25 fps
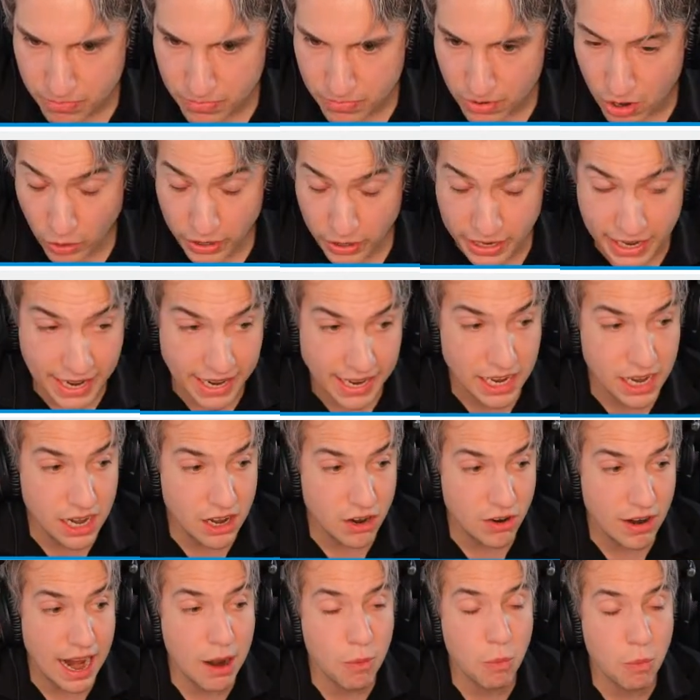okay,
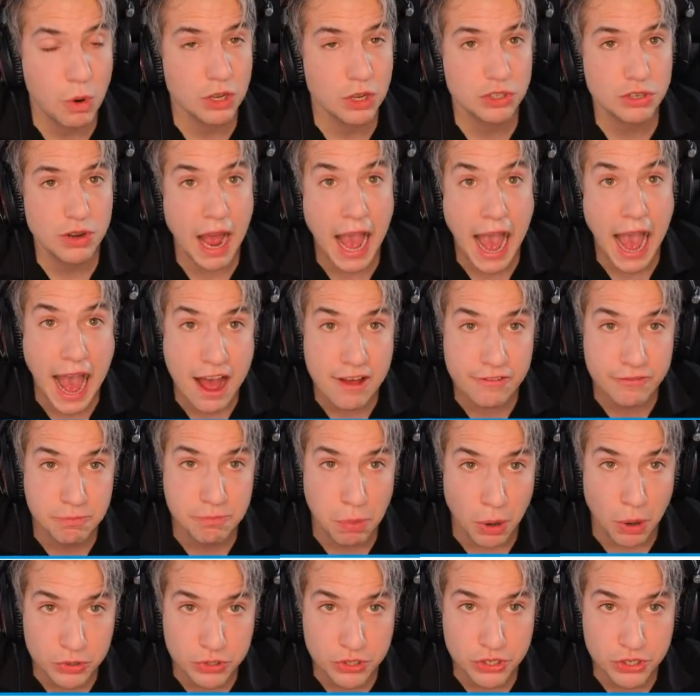here I want to
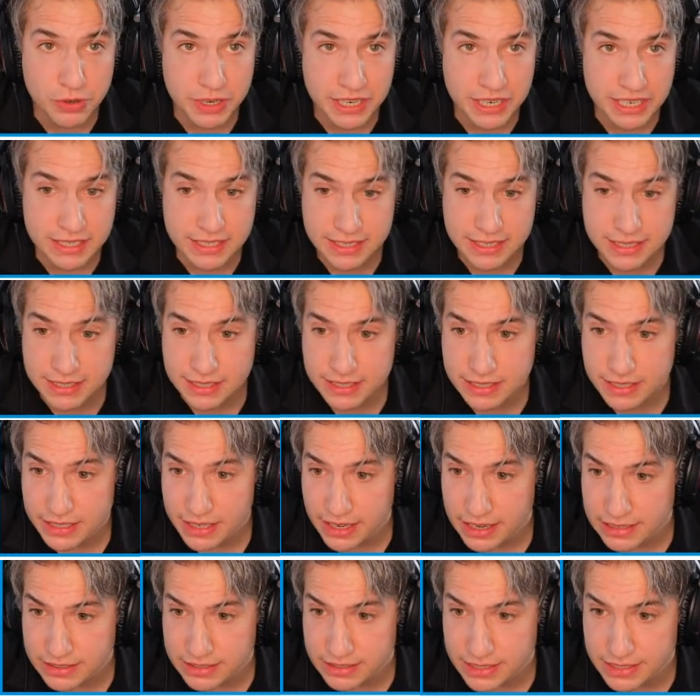have both units.
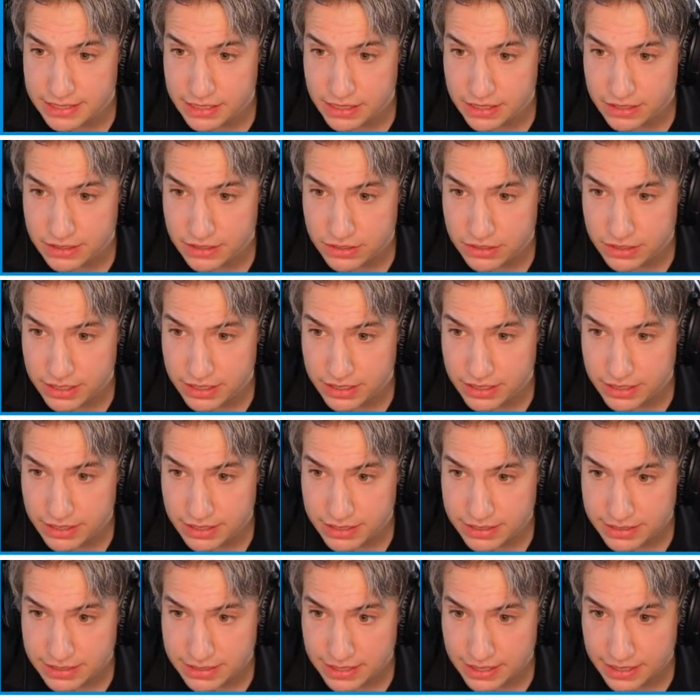
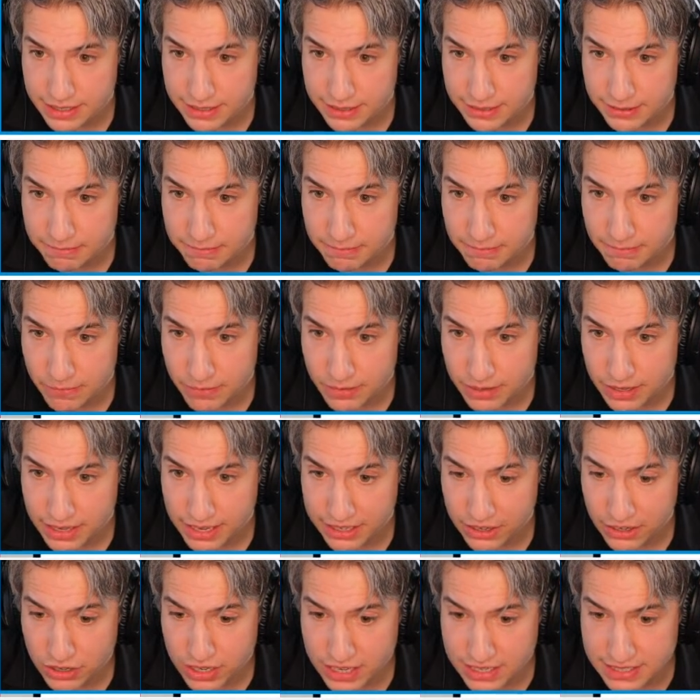
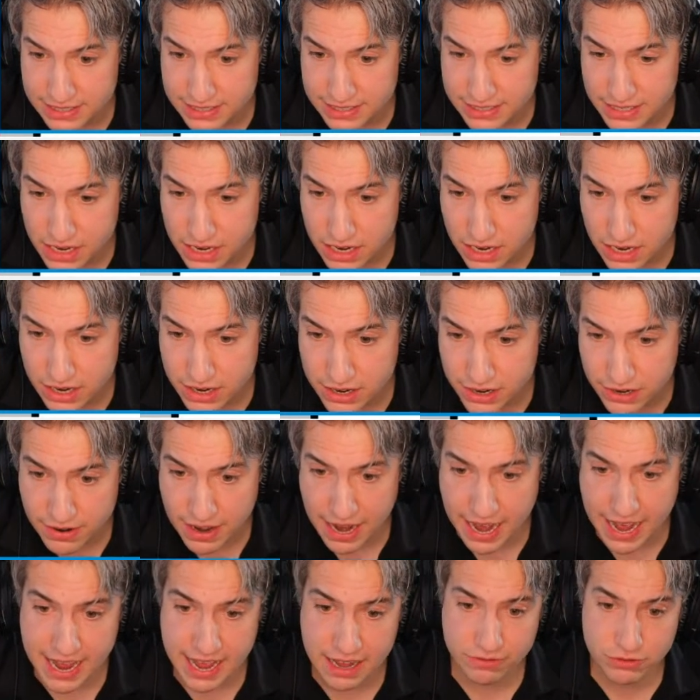Like you can see here,
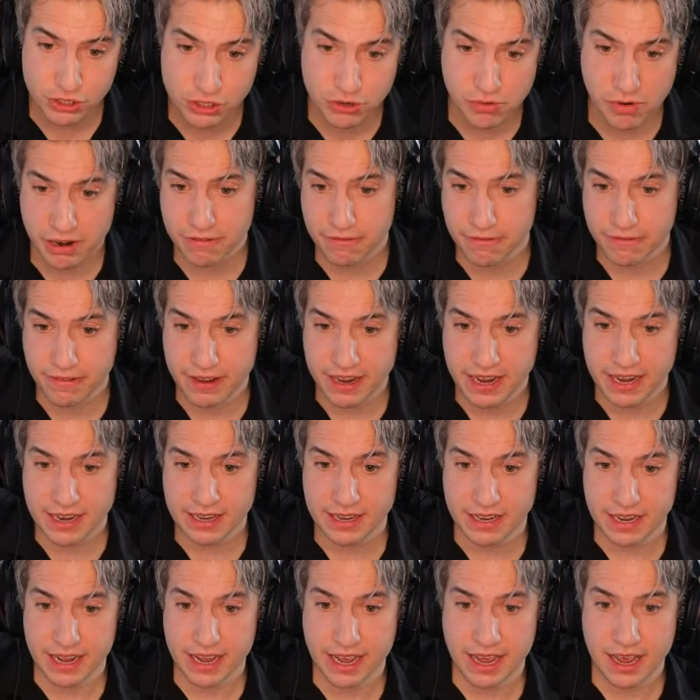I have square
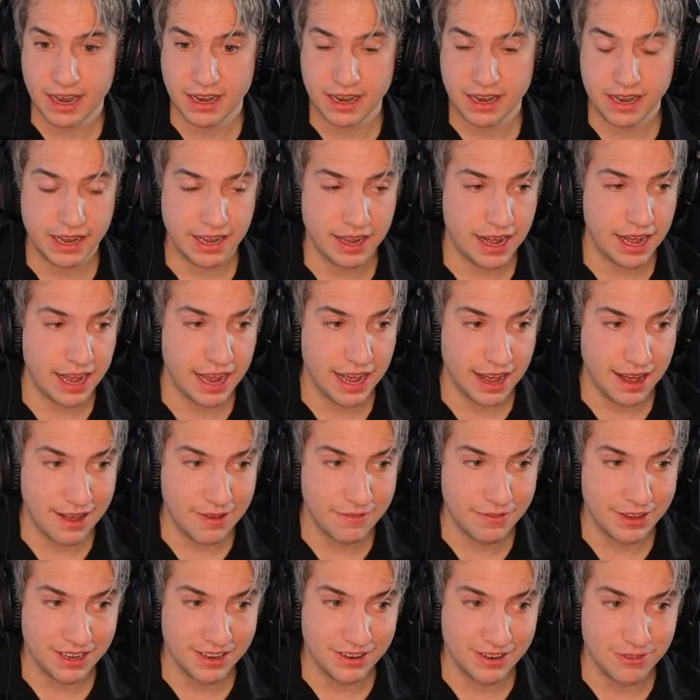feet and I
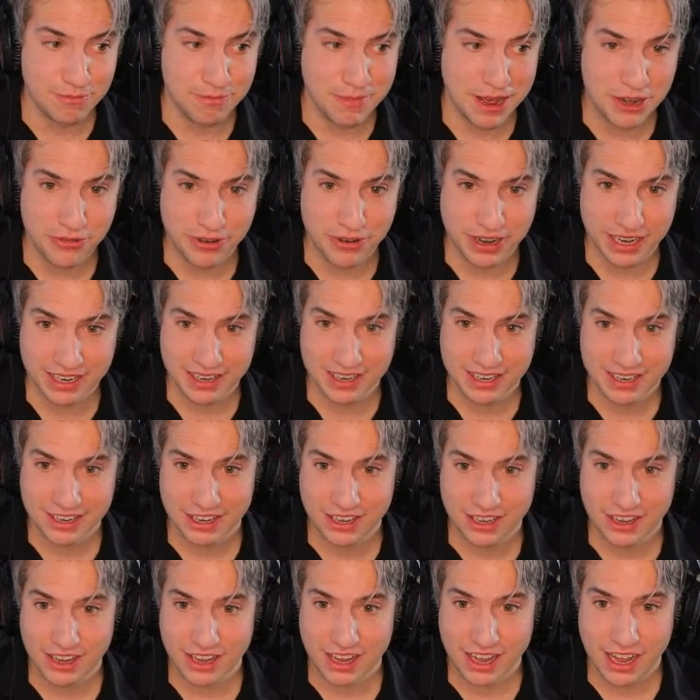have it in metric.
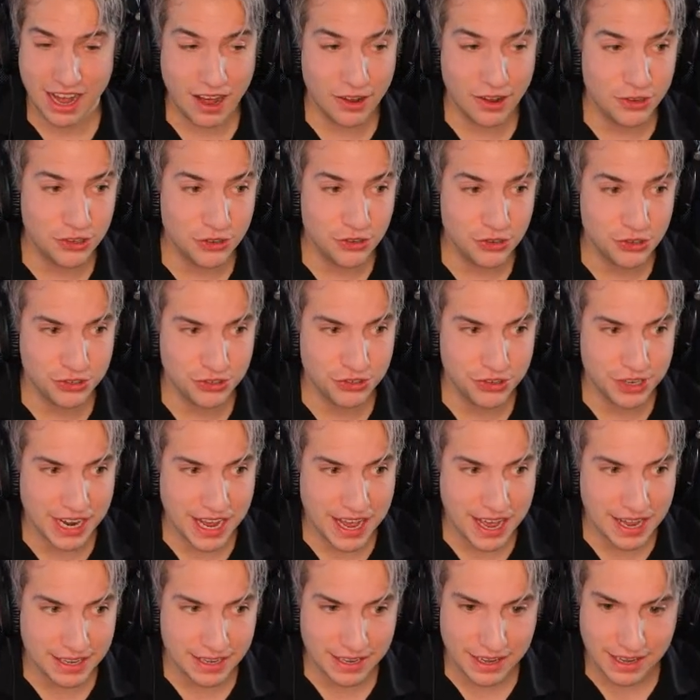How do you do
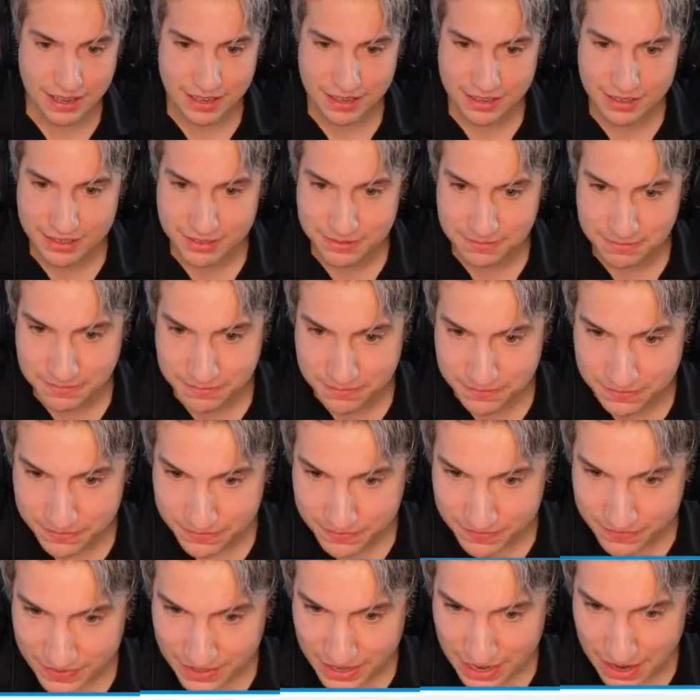that?
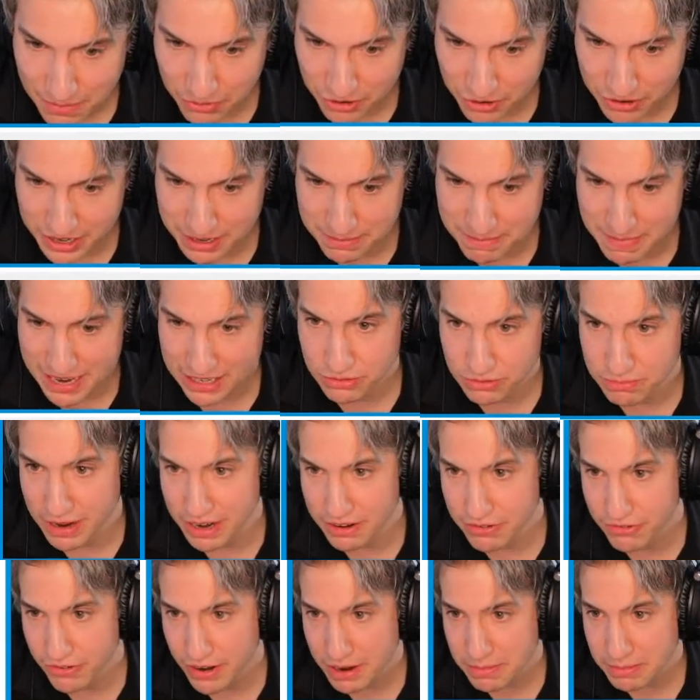I'm going back to
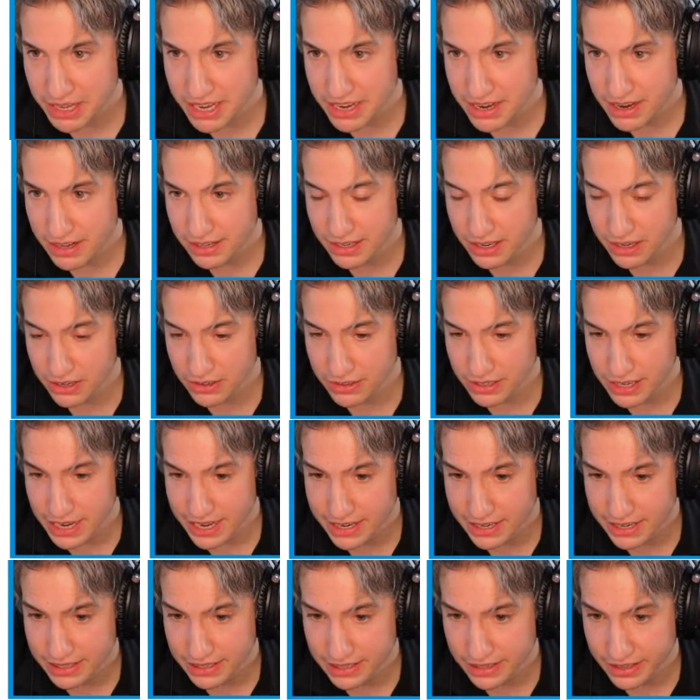my family, click on
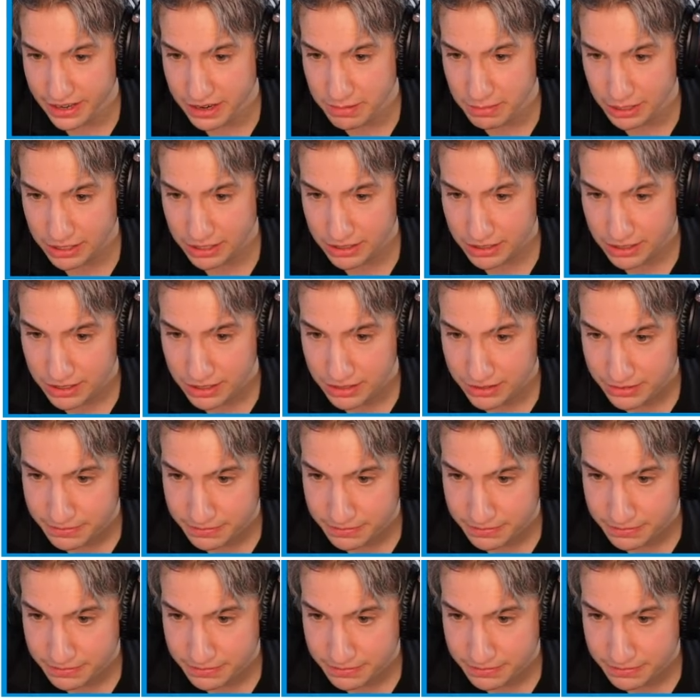edit label,